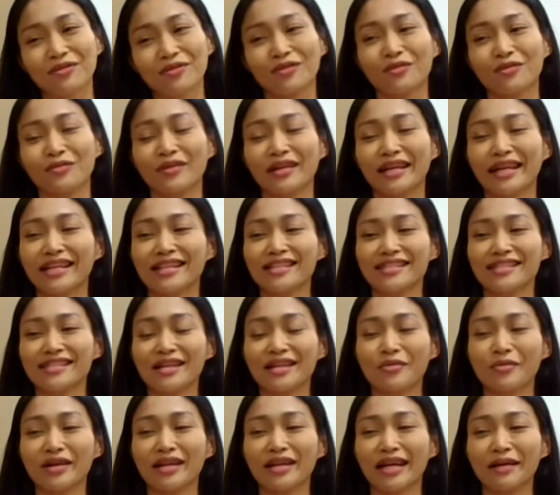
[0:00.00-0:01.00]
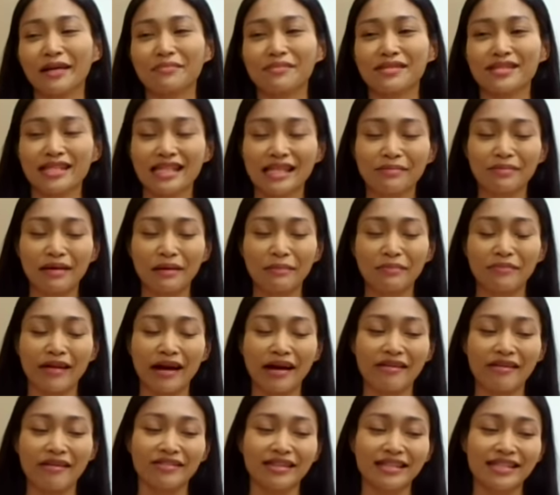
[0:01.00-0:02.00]
or let's say when I'm asleep,
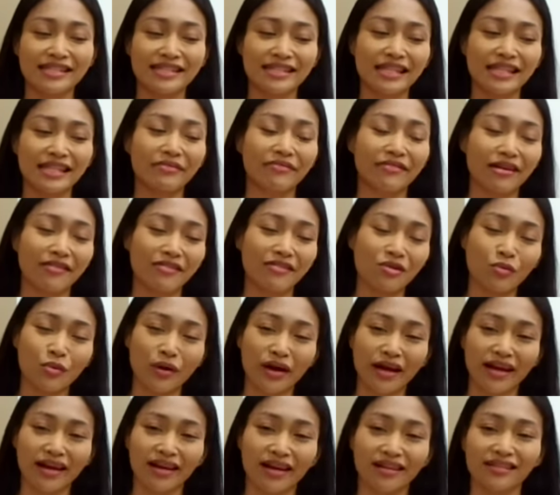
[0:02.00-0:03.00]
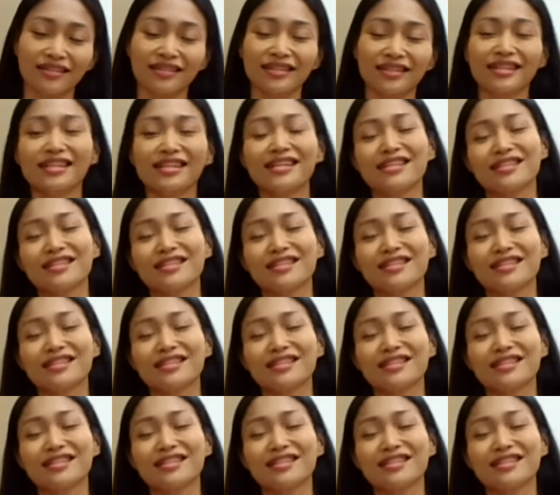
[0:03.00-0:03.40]
I really sleep very well.